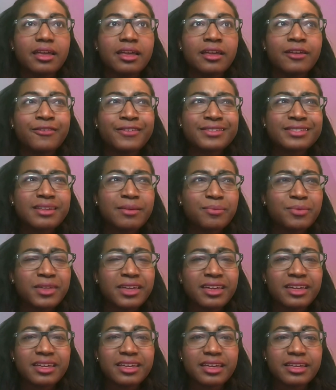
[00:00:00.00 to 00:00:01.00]
if it's
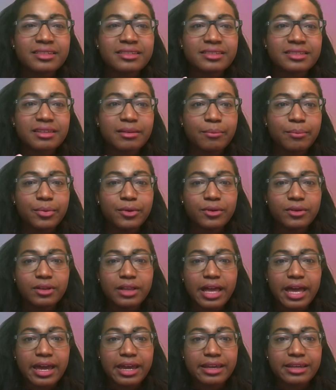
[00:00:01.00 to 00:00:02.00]
something as
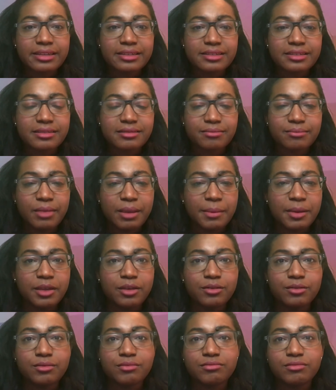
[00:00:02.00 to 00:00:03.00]
simple as
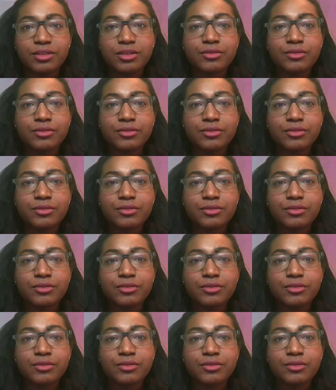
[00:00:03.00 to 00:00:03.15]
maybe